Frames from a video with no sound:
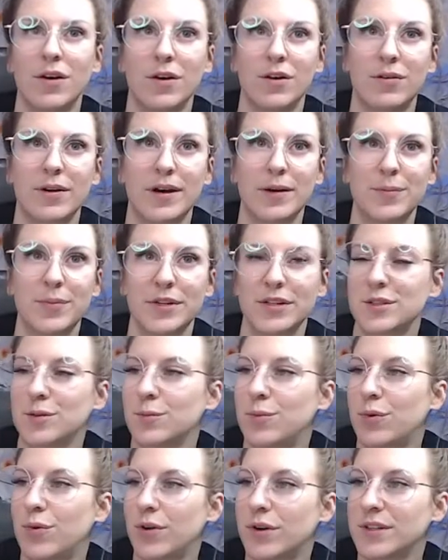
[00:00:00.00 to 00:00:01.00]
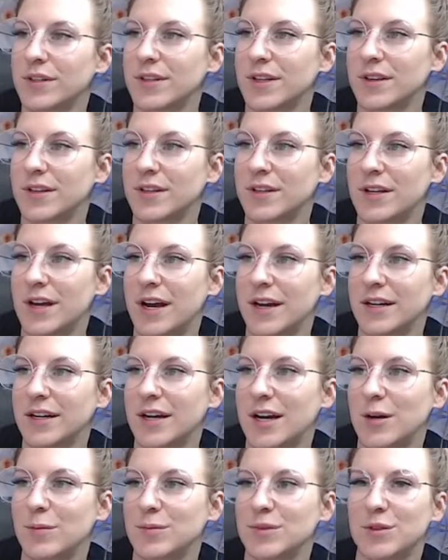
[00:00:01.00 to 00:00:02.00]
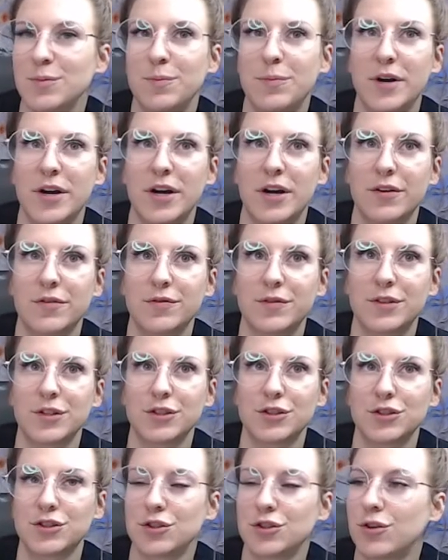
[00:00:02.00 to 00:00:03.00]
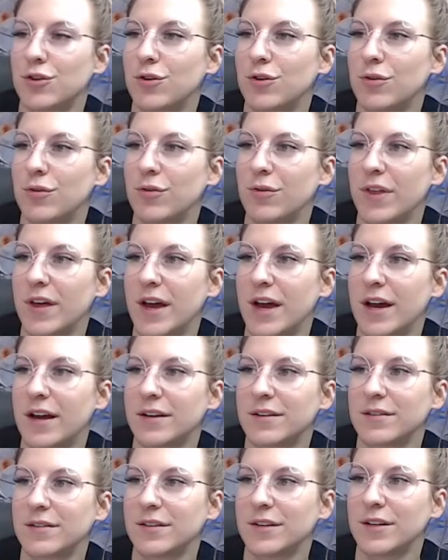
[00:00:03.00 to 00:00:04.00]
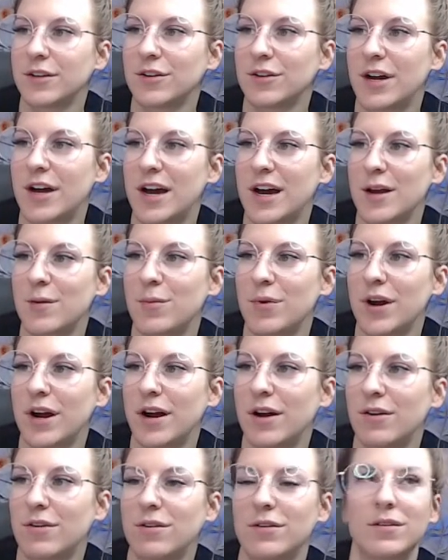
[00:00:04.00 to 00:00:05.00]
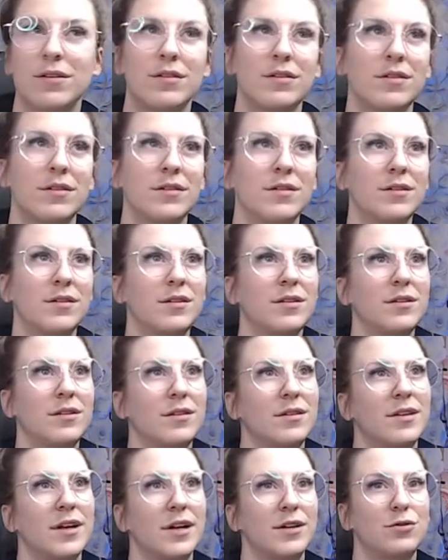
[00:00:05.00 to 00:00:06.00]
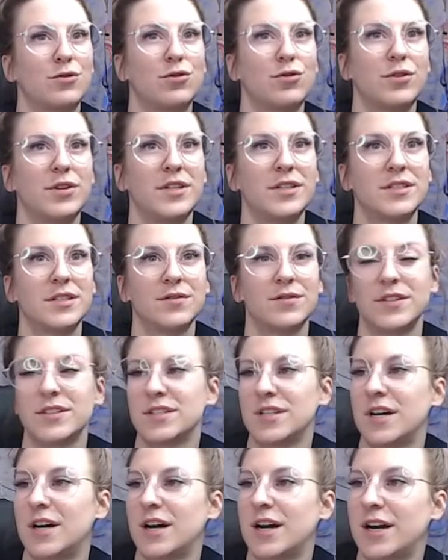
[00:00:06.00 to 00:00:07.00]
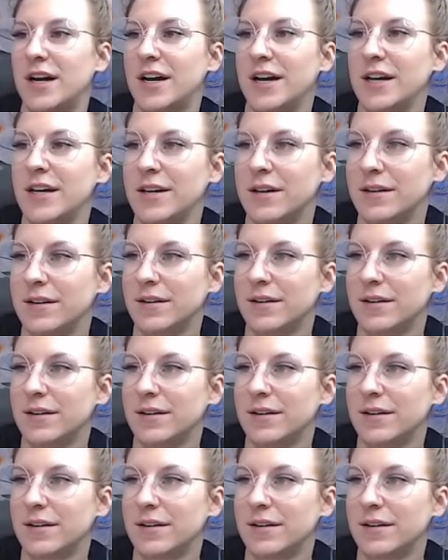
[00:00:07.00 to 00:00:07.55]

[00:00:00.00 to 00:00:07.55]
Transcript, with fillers: Right, but it's important that the line comes above to show that little eyebrow, that crease of his eye.